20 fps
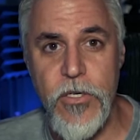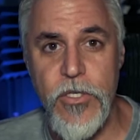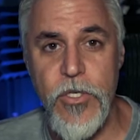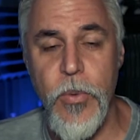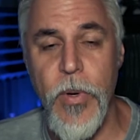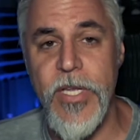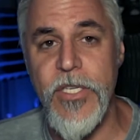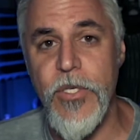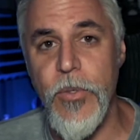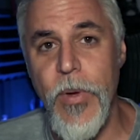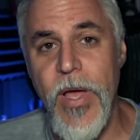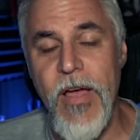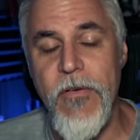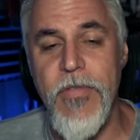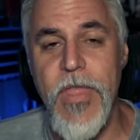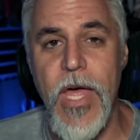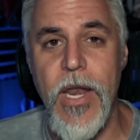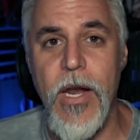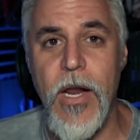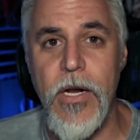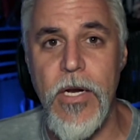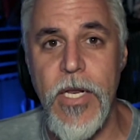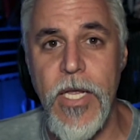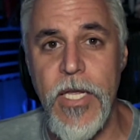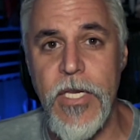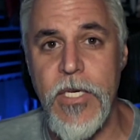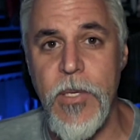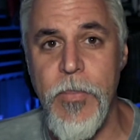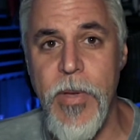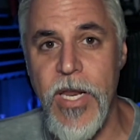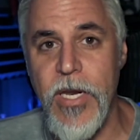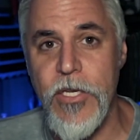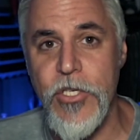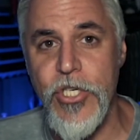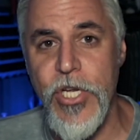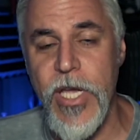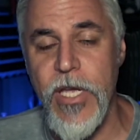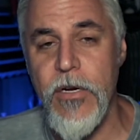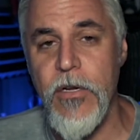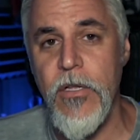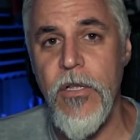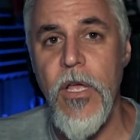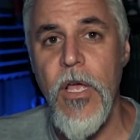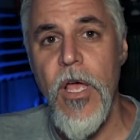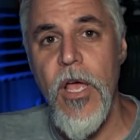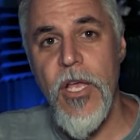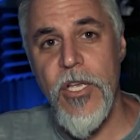So I do have that on an independent channel,